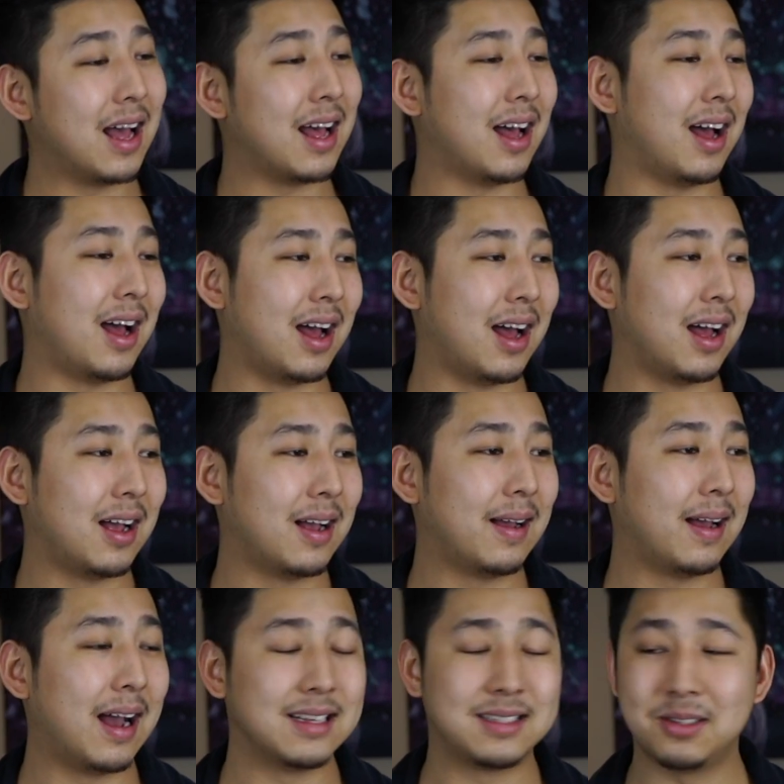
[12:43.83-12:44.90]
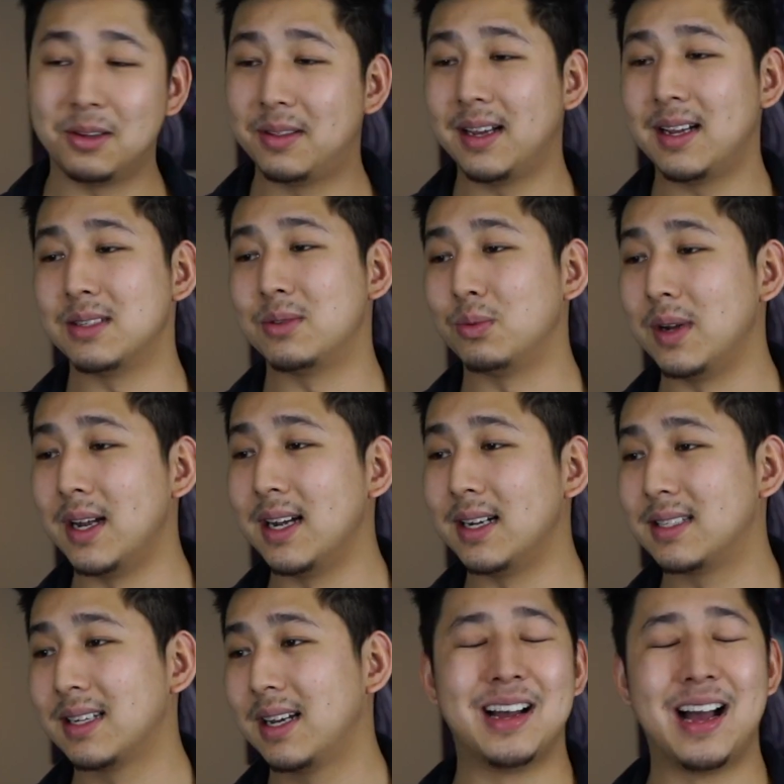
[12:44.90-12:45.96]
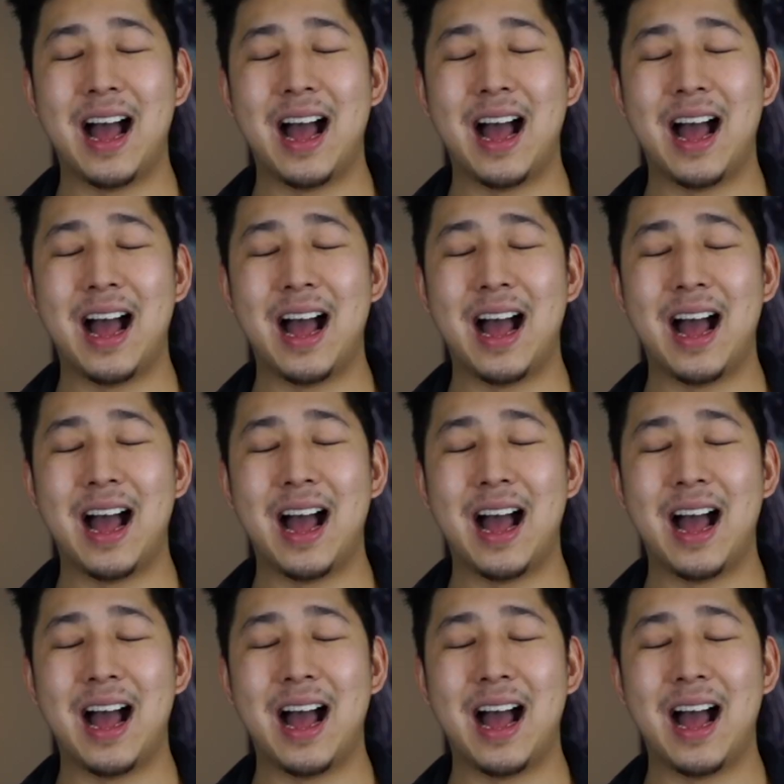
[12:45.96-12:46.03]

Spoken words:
I still think it's rigged.